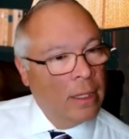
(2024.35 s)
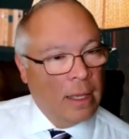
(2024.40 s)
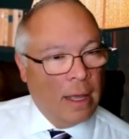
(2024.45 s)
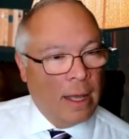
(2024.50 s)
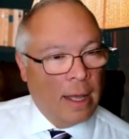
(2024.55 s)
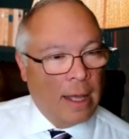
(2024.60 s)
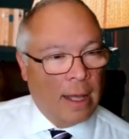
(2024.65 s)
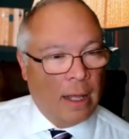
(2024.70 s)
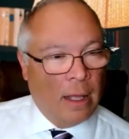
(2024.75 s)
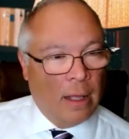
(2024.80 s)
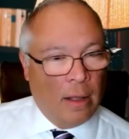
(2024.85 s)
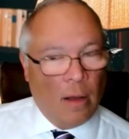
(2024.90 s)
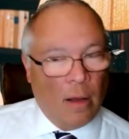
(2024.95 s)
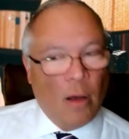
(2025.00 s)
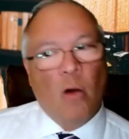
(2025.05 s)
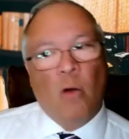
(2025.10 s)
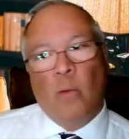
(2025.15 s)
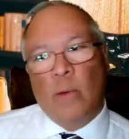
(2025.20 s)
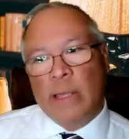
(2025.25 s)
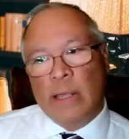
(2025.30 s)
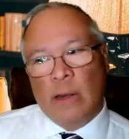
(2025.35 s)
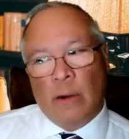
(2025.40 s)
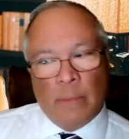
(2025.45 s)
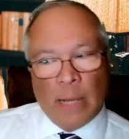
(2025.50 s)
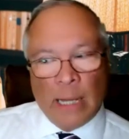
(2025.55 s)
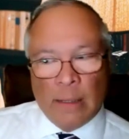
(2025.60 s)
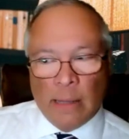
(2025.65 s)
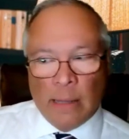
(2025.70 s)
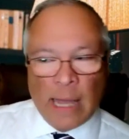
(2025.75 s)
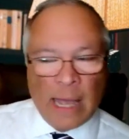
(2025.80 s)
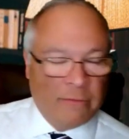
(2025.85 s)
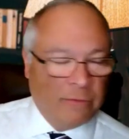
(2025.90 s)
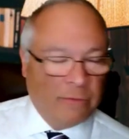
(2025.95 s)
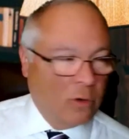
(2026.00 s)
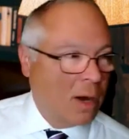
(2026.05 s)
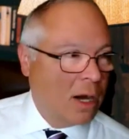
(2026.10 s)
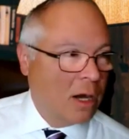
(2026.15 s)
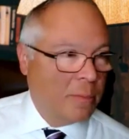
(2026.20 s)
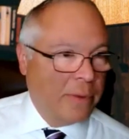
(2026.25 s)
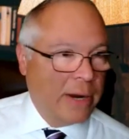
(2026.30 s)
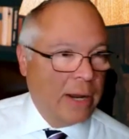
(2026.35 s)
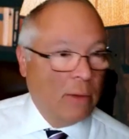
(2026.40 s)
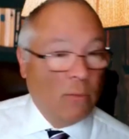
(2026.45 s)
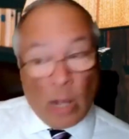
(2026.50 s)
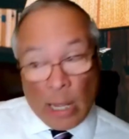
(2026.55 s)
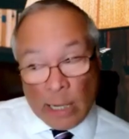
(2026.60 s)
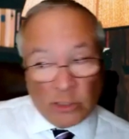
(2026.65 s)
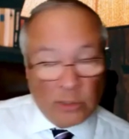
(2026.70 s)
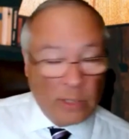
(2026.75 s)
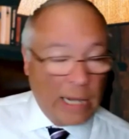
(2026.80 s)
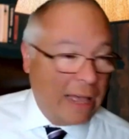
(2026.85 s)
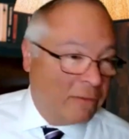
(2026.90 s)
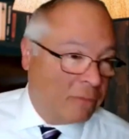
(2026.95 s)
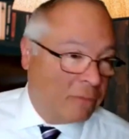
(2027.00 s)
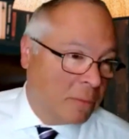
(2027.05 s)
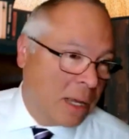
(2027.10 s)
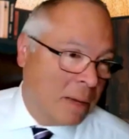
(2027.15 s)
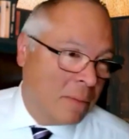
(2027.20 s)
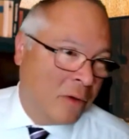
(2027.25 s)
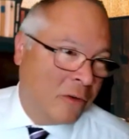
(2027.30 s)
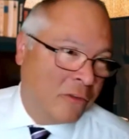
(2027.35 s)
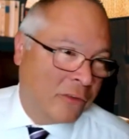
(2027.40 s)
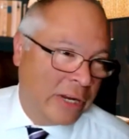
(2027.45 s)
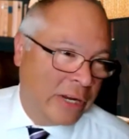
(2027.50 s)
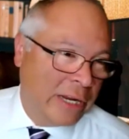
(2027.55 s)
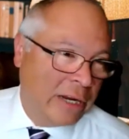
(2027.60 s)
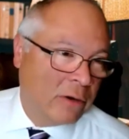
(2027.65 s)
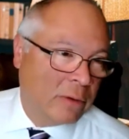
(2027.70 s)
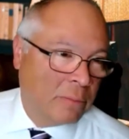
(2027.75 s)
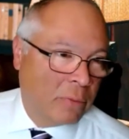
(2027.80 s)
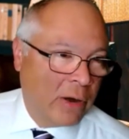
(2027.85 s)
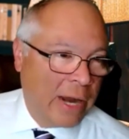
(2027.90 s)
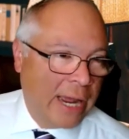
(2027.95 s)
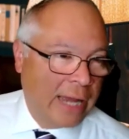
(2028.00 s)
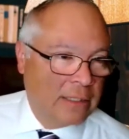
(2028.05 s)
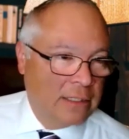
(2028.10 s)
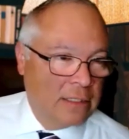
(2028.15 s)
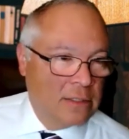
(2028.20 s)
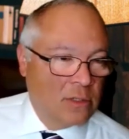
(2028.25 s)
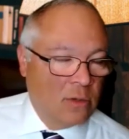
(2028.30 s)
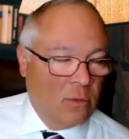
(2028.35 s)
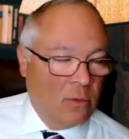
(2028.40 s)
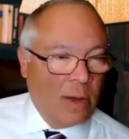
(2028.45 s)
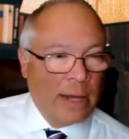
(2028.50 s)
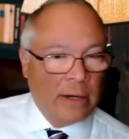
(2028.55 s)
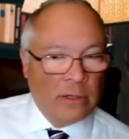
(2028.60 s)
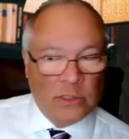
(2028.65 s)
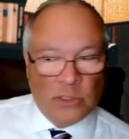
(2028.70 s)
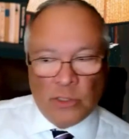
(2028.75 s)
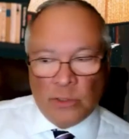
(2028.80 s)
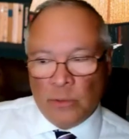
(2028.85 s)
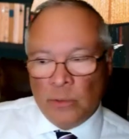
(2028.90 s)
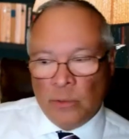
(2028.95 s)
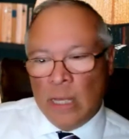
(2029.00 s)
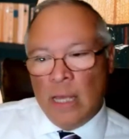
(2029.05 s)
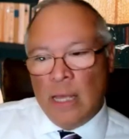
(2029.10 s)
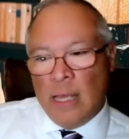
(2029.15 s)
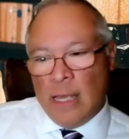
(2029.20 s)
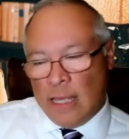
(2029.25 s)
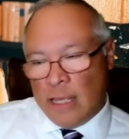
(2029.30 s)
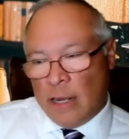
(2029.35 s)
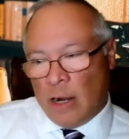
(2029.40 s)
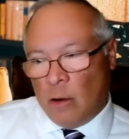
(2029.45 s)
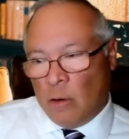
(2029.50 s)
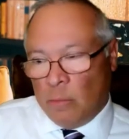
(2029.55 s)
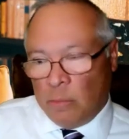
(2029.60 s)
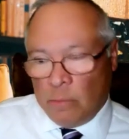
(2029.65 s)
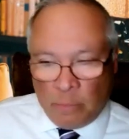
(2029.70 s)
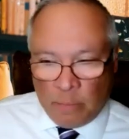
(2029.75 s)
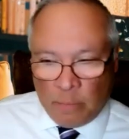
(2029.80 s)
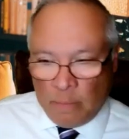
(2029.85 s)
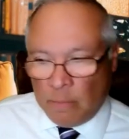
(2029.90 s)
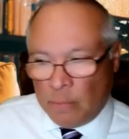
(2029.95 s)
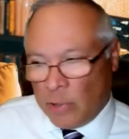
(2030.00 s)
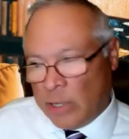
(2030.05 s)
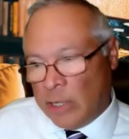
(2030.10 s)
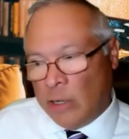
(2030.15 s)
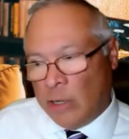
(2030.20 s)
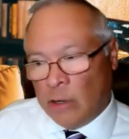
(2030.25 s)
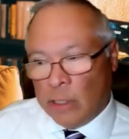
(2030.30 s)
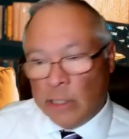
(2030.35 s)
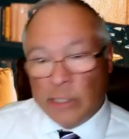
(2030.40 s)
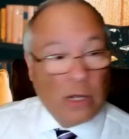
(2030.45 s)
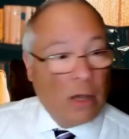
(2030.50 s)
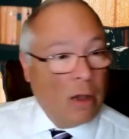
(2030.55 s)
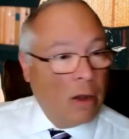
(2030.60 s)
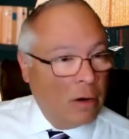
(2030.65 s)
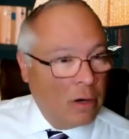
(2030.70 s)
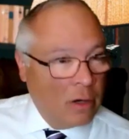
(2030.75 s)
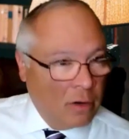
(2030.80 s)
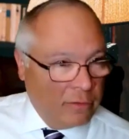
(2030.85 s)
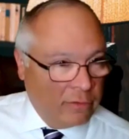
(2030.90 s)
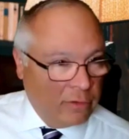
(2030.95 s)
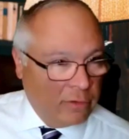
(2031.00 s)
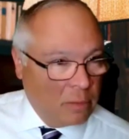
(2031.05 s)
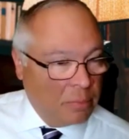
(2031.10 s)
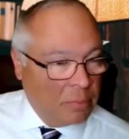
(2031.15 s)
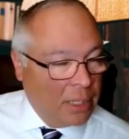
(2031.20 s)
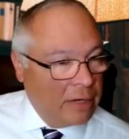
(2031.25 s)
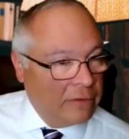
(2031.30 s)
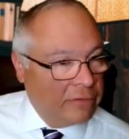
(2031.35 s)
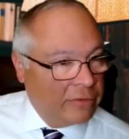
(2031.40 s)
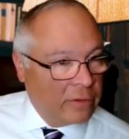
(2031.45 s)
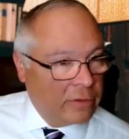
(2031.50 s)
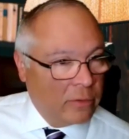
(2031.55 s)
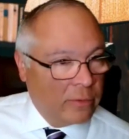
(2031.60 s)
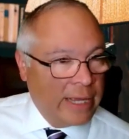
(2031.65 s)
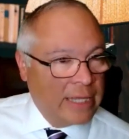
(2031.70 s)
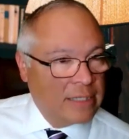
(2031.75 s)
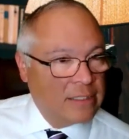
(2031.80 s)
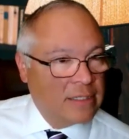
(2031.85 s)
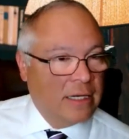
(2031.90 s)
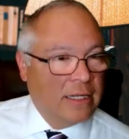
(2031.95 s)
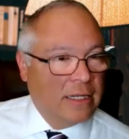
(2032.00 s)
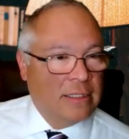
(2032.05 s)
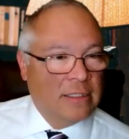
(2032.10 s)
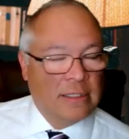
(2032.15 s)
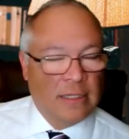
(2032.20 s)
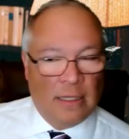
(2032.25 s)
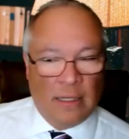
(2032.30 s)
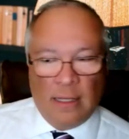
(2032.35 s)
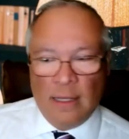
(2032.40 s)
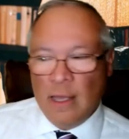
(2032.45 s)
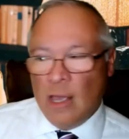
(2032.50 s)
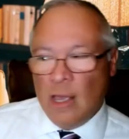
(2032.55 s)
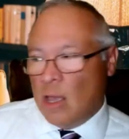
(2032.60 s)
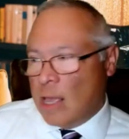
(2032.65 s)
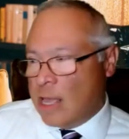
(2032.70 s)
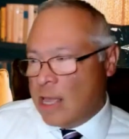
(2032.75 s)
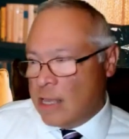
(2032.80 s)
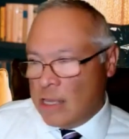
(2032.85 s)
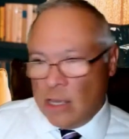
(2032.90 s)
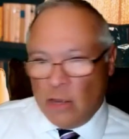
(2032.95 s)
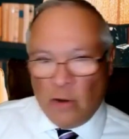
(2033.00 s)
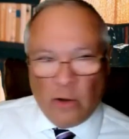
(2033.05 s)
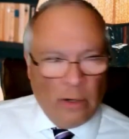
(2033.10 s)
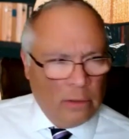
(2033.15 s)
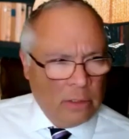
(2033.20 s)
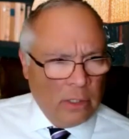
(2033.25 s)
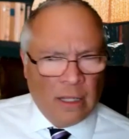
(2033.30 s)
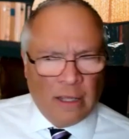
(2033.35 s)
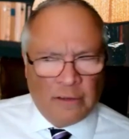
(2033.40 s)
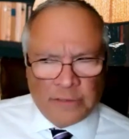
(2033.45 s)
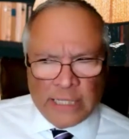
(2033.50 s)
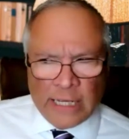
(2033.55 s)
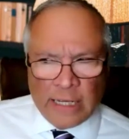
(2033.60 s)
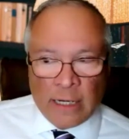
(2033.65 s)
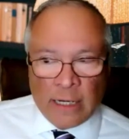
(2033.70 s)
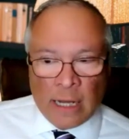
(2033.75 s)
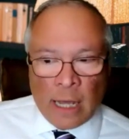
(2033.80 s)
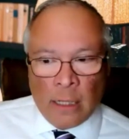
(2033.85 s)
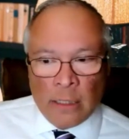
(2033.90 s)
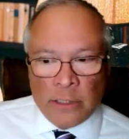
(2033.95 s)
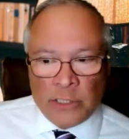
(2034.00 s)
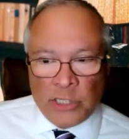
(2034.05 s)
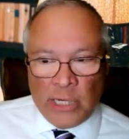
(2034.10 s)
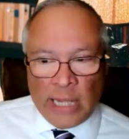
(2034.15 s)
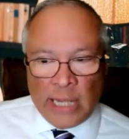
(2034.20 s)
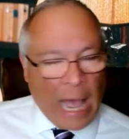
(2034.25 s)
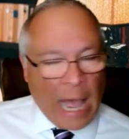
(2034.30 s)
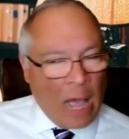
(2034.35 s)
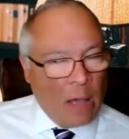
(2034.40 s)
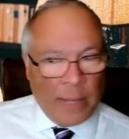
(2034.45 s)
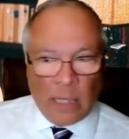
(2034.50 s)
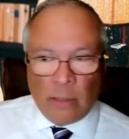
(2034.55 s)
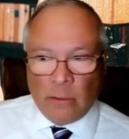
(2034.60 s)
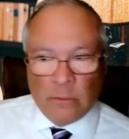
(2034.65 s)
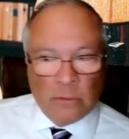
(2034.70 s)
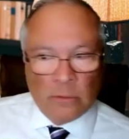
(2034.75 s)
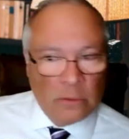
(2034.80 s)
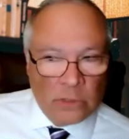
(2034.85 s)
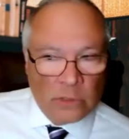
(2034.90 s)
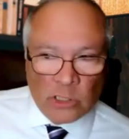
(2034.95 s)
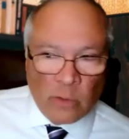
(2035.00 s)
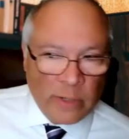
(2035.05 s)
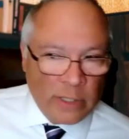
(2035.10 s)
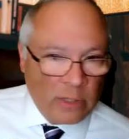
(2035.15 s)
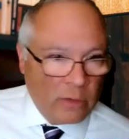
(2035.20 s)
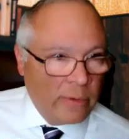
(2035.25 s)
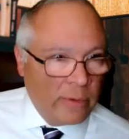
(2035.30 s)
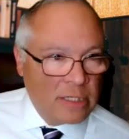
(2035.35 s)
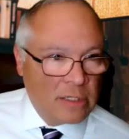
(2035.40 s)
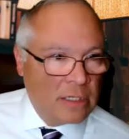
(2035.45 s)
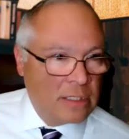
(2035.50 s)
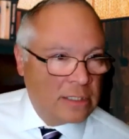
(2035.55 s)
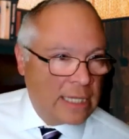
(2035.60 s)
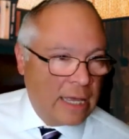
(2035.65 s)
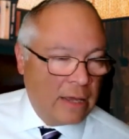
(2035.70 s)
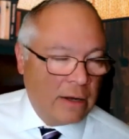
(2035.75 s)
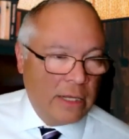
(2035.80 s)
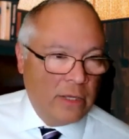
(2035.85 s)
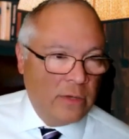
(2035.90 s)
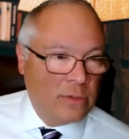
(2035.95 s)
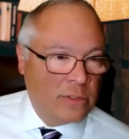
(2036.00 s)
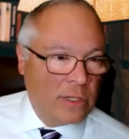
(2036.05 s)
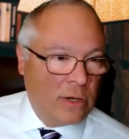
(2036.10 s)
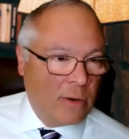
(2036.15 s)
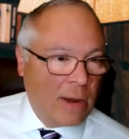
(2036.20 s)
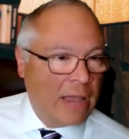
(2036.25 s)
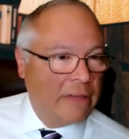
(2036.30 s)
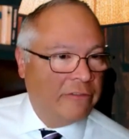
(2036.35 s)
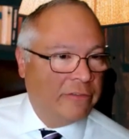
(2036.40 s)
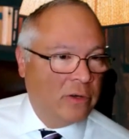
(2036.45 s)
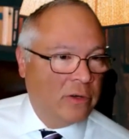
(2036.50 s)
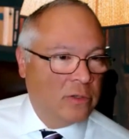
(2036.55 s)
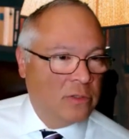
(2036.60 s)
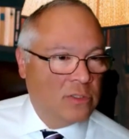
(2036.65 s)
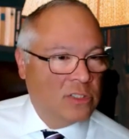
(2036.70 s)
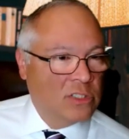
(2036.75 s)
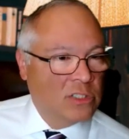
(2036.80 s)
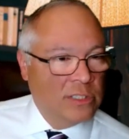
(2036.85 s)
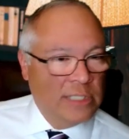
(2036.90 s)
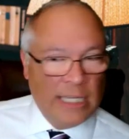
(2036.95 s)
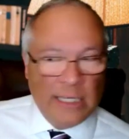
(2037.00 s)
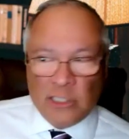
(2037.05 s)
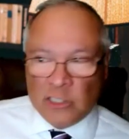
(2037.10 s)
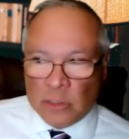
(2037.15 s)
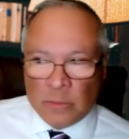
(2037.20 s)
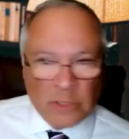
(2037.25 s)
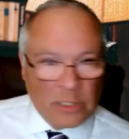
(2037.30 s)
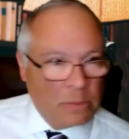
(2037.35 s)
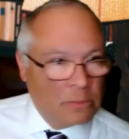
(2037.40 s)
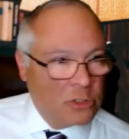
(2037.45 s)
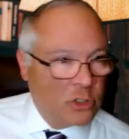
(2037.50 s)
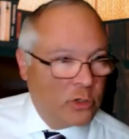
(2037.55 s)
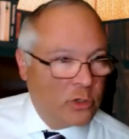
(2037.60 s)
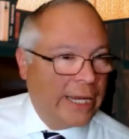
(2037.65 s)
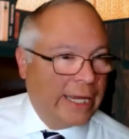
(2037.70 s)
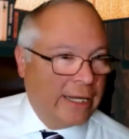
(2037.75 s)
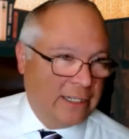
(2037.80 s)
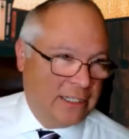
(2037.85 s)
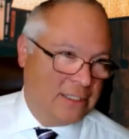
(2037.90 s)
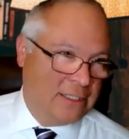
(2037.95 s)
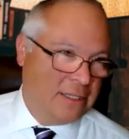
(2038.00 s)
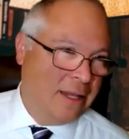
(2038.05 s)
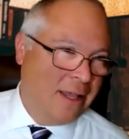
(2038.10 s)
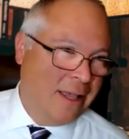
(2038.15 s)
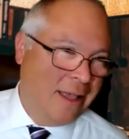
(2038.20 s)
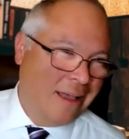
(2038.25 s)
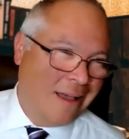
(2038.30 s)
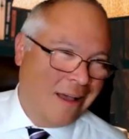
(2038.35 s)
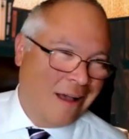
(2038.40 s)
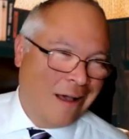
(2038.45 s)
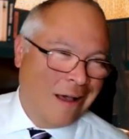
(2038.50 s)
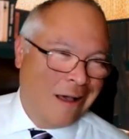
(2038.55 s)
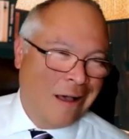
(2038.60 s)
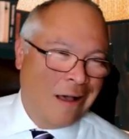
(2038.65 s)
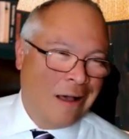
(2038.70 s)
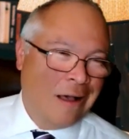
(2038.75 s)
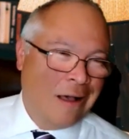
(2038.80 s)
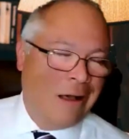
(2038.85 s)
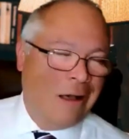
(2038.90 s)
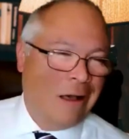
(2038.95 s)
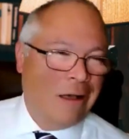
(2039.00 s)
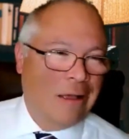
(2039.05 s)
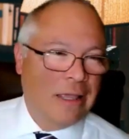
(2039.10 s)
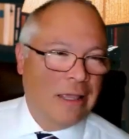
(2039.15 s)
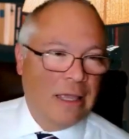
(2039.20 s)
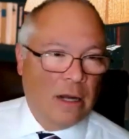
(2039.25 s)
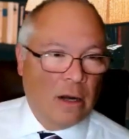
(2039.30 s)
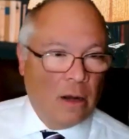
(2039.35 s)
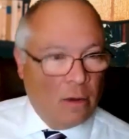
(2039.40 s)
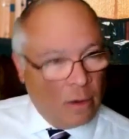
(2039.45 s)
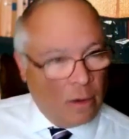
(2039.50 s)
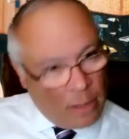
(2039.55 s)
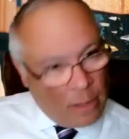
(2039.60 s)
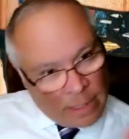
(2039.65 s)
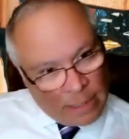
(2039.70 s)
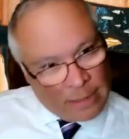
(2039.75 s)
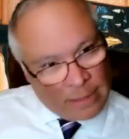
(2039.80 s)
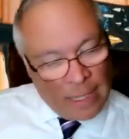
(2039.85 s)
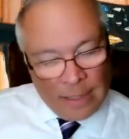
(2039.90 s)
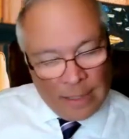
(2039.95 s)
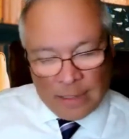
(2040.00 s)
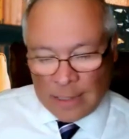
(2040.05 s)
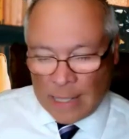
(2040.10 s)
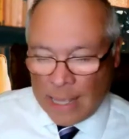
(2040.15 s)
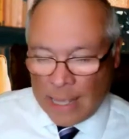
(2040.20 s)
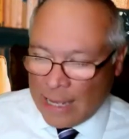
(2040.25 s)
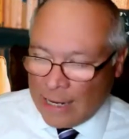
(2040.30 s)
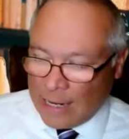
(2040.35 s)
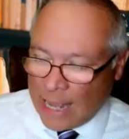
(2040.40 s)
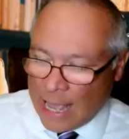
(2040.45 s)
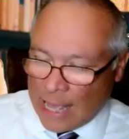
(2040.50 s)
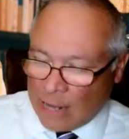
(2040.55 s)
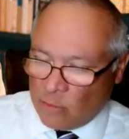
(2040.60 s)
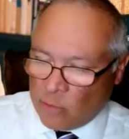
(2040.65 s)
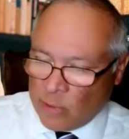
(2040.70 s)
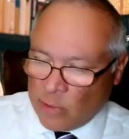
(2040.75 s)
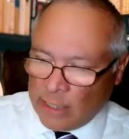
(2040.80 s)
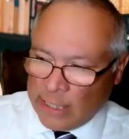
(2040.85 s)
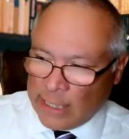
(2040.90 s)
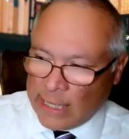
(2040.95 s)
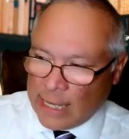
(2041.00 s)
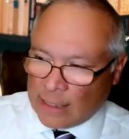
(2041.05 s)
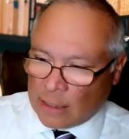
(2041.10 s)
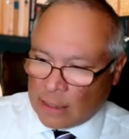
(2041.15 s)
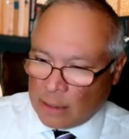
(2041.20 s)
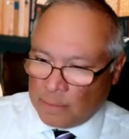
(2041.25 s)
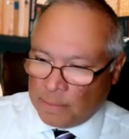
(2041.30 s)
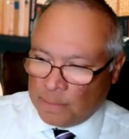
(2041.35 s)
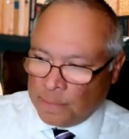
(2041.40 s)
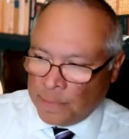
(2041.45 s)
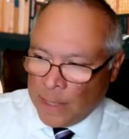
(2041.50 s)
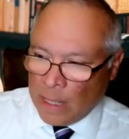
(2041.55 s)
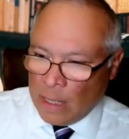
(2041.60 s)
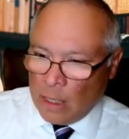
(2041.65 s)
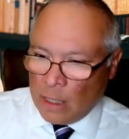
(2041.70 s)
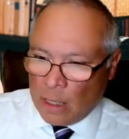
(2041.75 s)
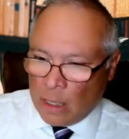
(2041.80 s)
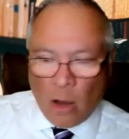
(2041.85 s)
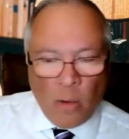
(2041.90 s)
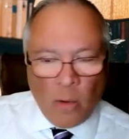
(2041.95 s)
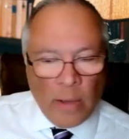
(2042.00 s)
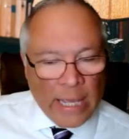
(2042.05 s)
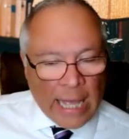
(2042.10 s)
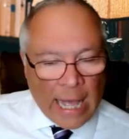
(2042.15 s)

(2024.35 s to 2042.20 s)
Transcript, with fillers: Uh, mm-hmm. Oh, you know, Mike, I have choir practice. Why don't you have them come over here and practice? Or why don't you, you know, bring your guitar over and play for the residents? Uh, you you love technology. How about showing the residents how to use their iPhones? Teach them some tricks, uh, mm-hmm. you know, yeah. and, and really get them going.